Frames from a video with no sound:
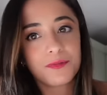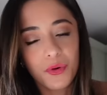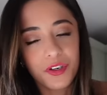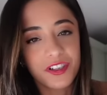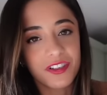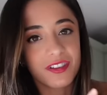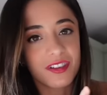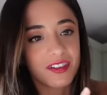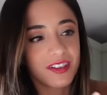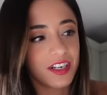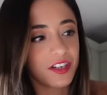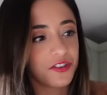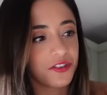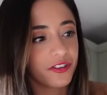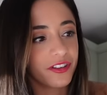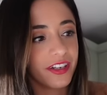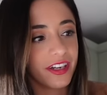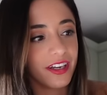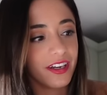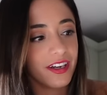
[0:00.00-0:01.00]
which is
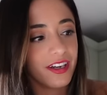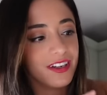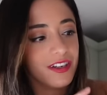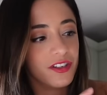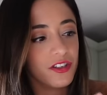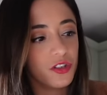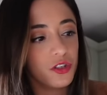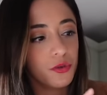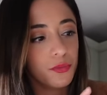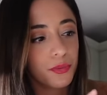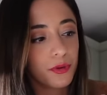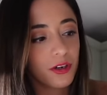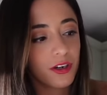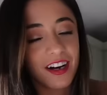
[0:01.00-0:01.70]
essentially super